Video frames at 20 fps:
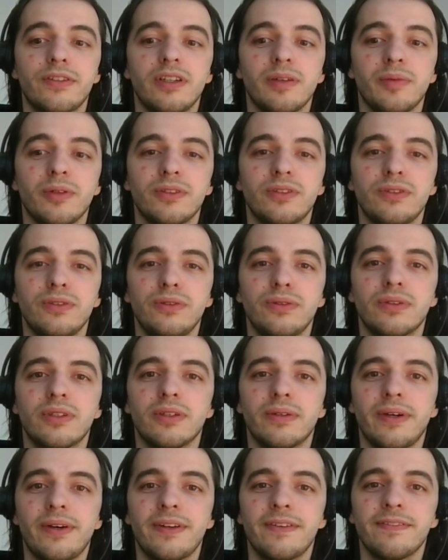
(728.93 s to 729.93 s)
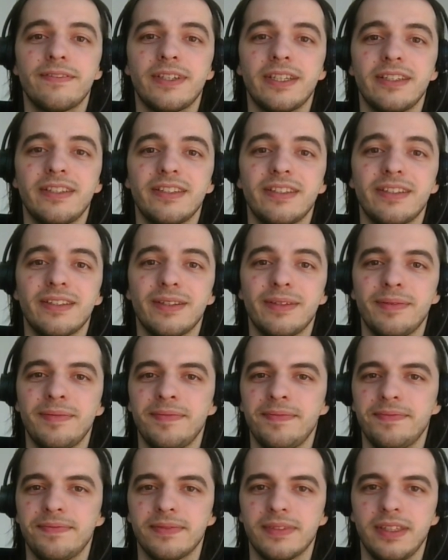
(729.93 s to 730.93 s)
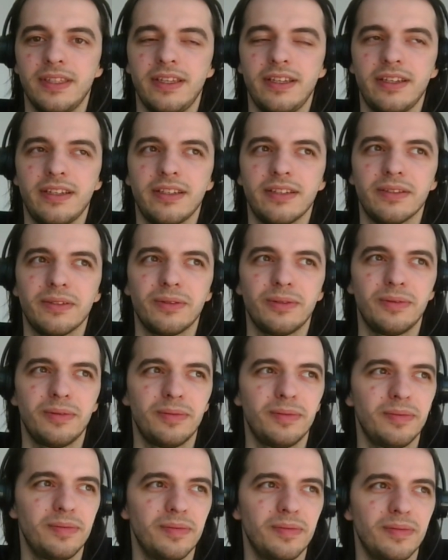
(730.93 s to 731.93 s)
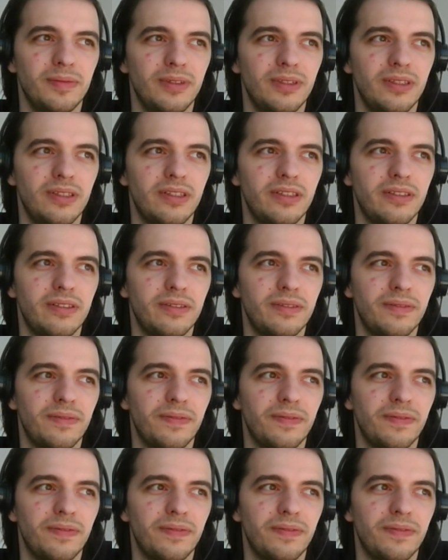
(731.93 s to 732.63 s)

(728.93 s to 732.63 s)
to go out and find it, and uh,